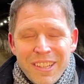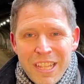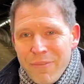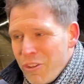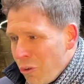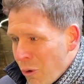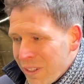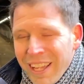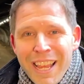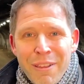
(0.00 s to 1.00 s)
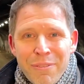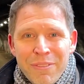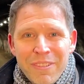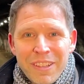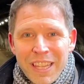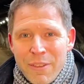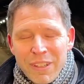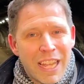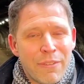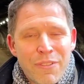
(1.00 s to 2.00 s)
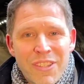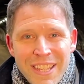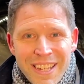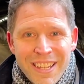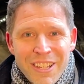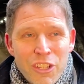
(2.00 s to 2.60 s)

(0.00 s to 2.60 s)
Leave your old life. Leave a life of sin.